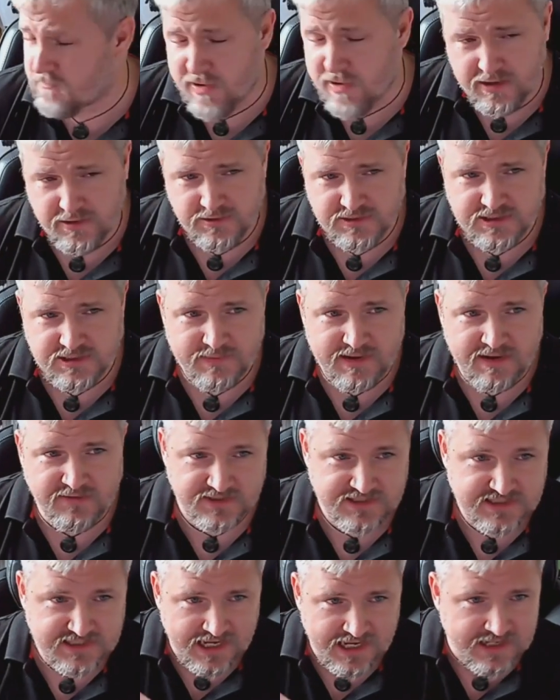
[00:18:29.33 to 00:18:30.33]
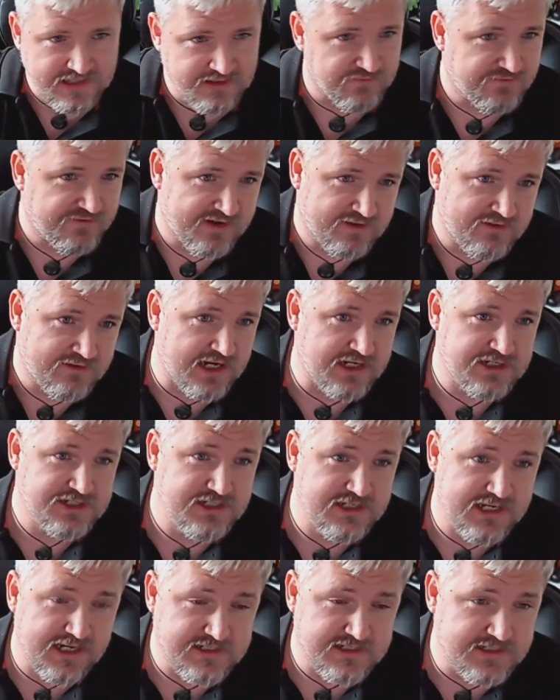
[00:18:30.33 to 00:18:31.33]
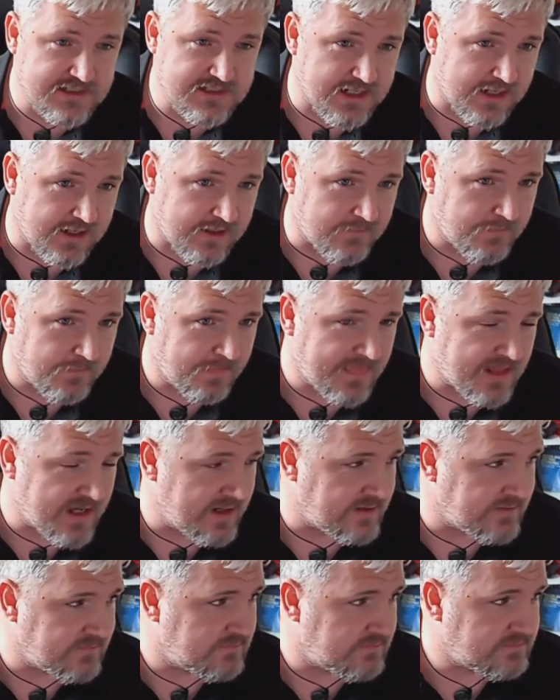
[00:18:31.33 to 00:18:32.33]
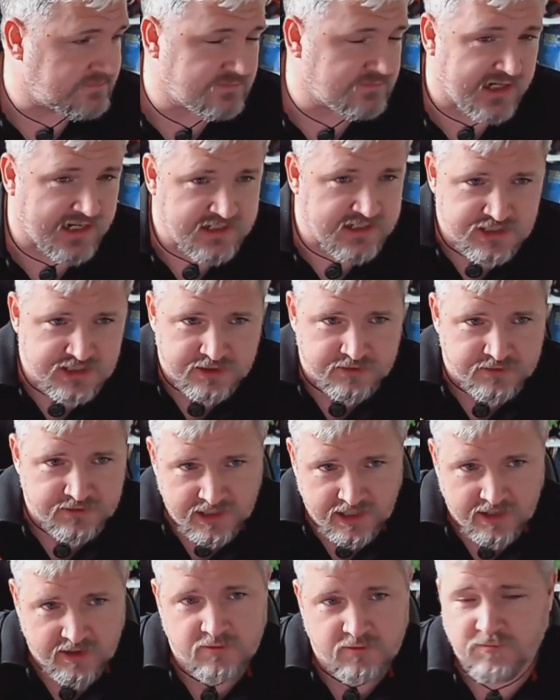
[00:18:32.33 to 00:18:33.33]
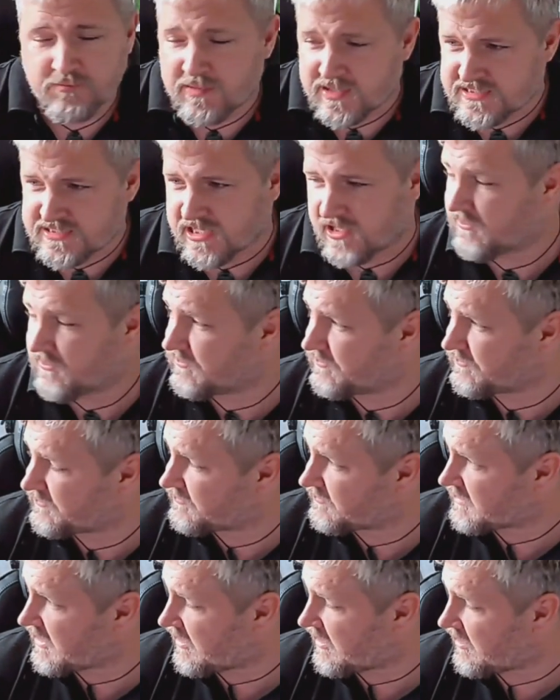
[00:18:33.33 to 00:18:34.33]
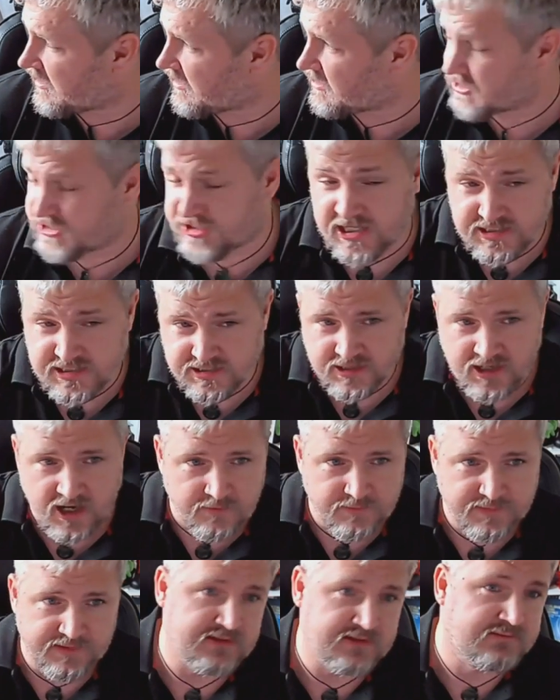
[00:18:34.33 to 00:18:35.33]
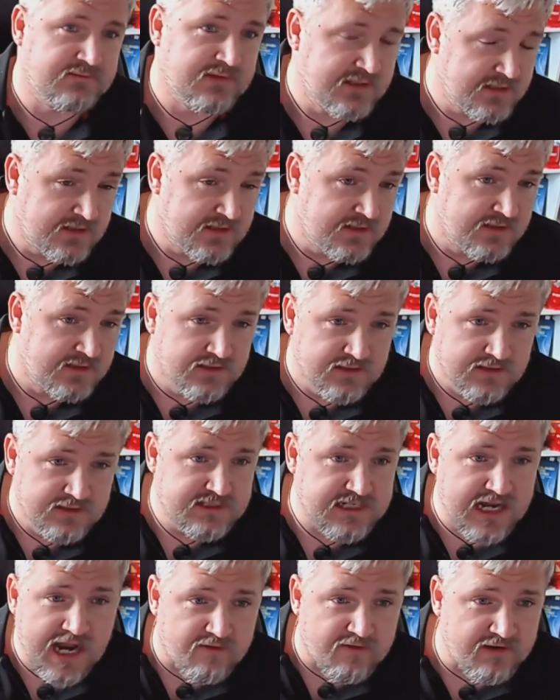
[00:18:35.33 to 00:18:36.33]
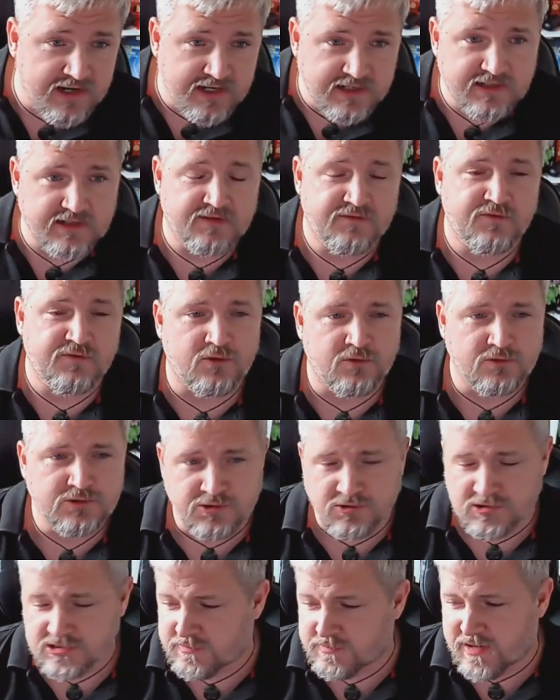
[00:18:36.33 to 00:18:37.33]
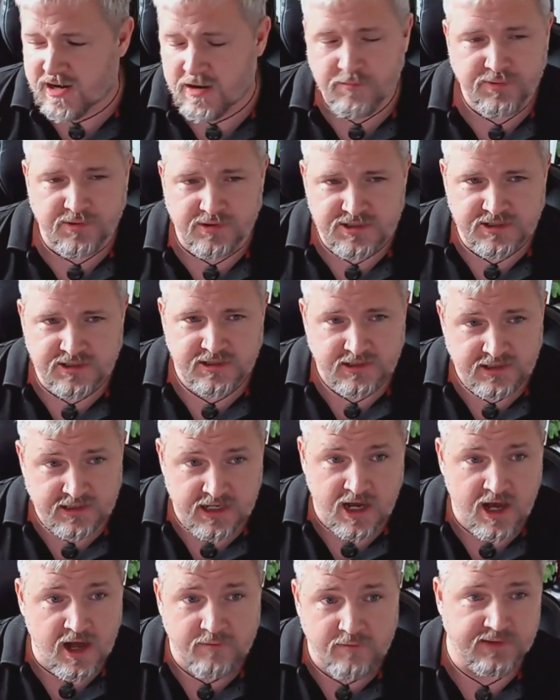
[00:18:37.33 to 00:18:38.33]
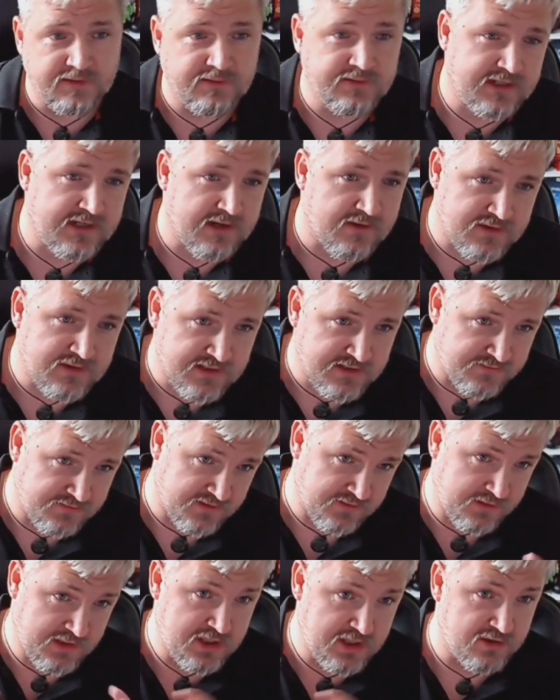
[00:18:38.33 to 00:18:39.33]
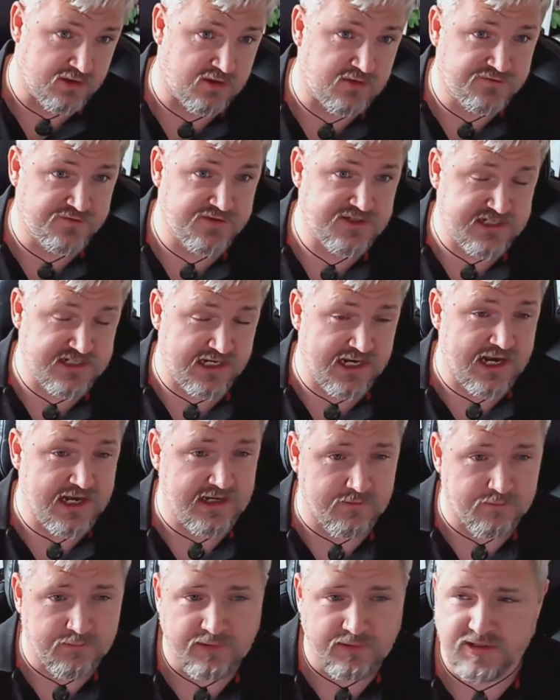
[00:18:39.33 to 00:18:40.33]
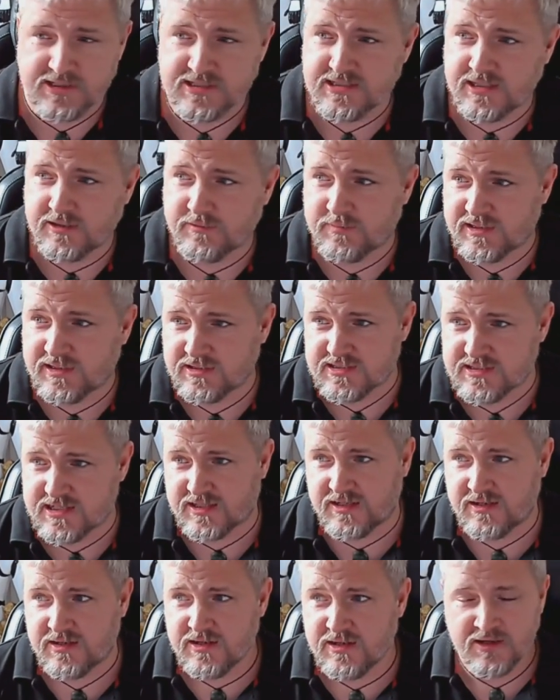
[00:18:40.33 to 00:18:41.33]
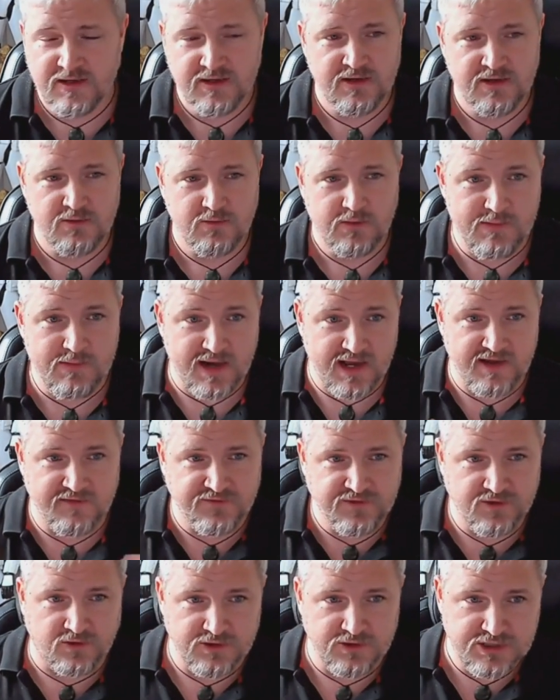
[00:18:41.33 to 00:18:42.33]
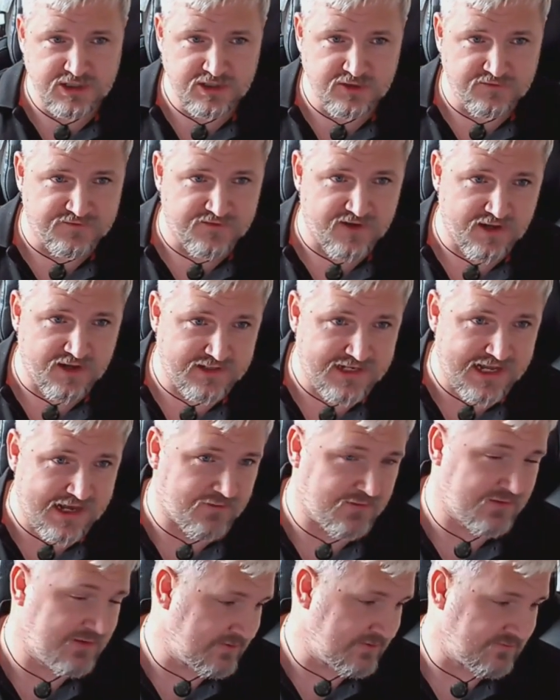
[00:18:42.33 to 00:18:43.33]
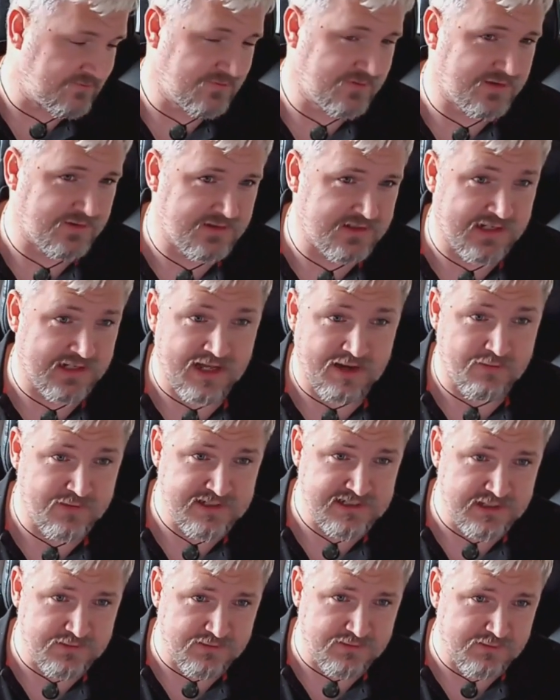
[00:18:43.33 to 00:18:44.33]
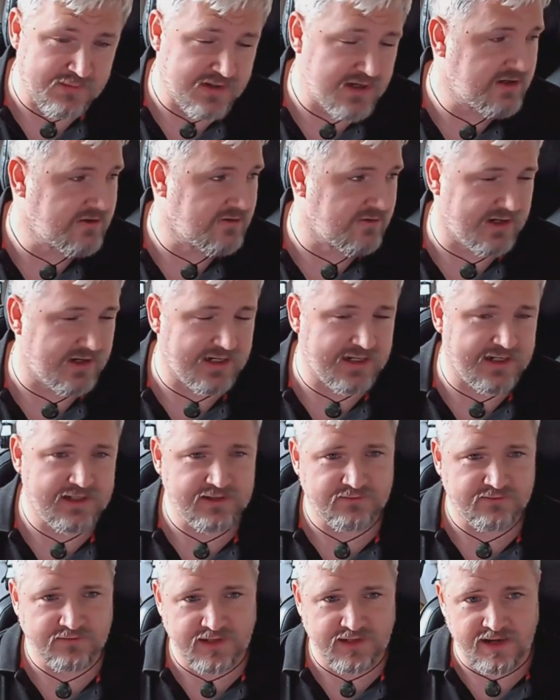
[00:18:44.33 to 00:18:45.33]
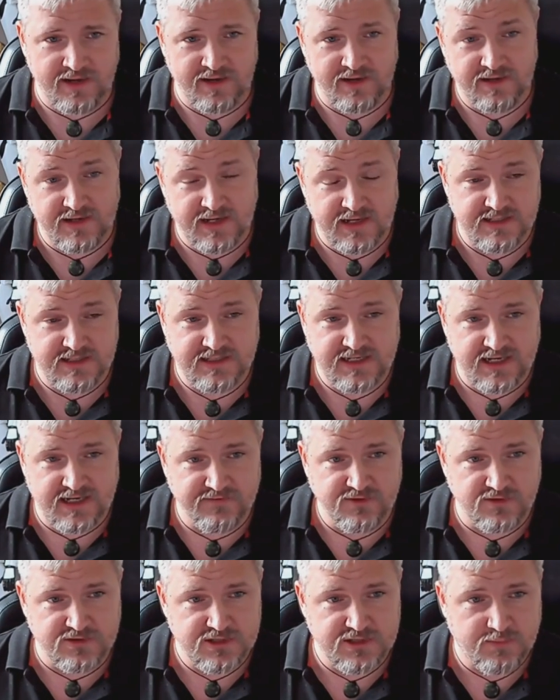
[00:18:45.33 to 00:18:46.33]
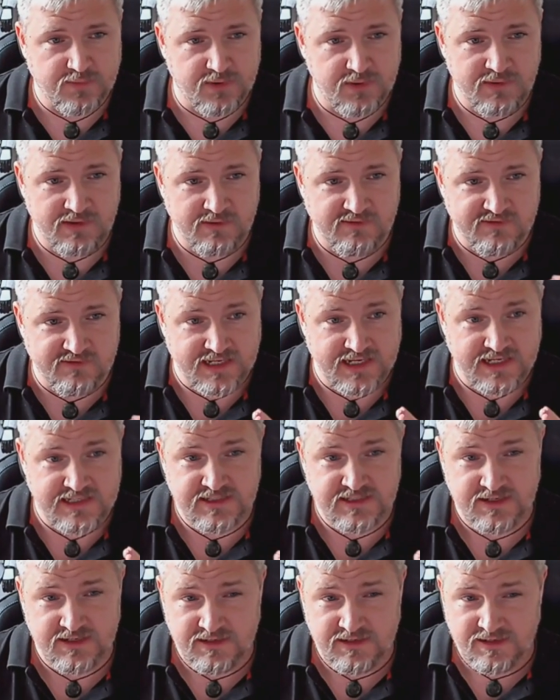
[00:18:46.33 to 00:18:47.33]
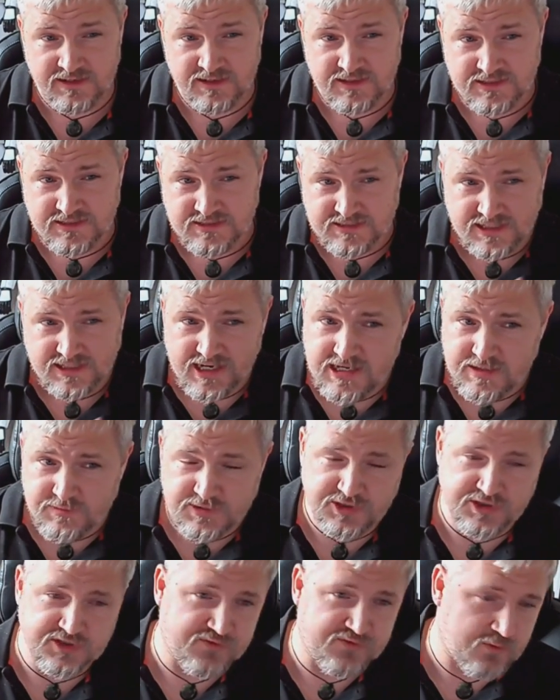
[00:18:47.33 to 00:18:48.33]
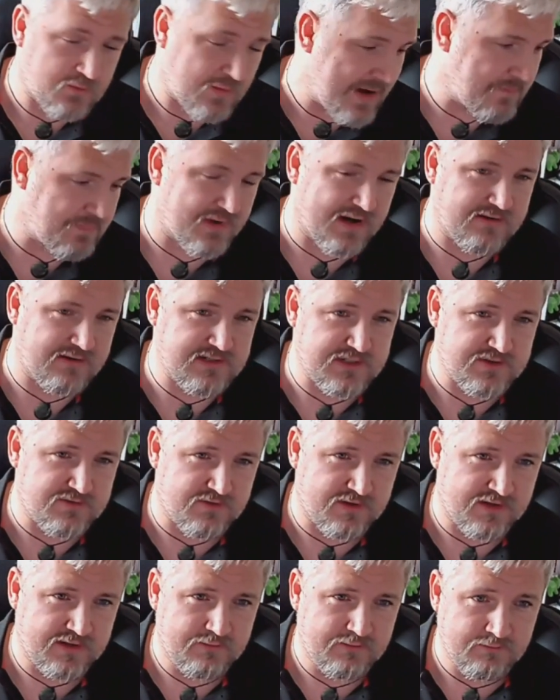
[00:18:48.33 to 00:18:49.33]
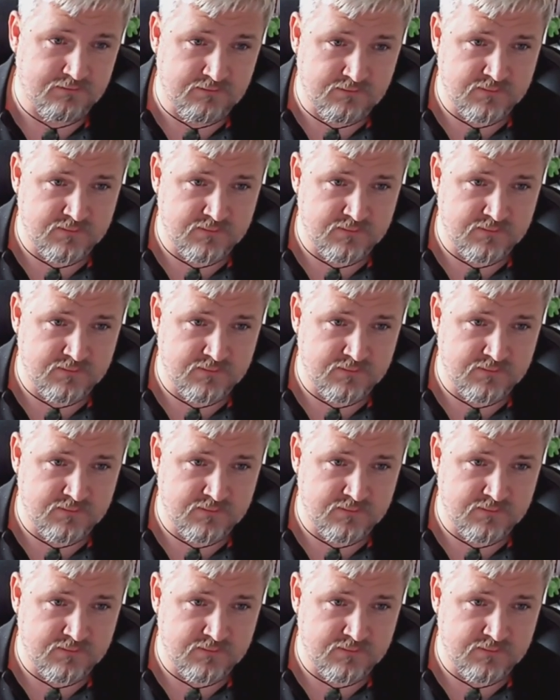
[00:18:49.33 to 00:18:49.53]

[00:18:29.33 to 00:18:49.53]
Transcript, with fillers: post about the Selenium Foundation yesterday, and and you know myself, uh, Jason Arbon, Tariq have all talked about Project Carbon, you know, the, the cure for selenium poisoning, because I think we might have gone too far down the, the like we did with Mercury uh, and kind of got to the point where we realized selenium's just for web browsers, right?